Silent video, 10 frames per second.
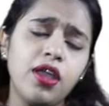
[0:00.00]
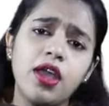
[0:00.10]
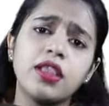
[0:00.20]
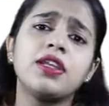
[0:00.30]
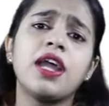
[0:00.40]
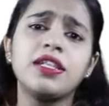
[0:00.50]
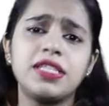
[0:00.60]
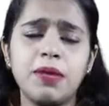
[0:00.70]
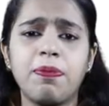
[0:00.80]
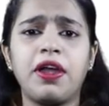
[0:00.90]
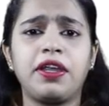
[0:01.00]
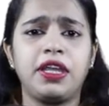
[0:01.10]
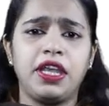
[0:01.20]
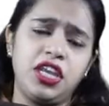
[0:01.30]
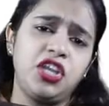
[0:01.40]
The Nazi
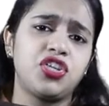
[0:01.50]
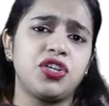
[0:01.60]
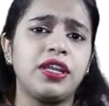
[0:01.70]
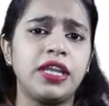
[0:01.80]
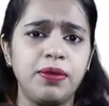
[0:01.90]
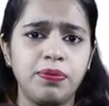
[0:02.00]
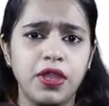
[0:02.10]
Party initially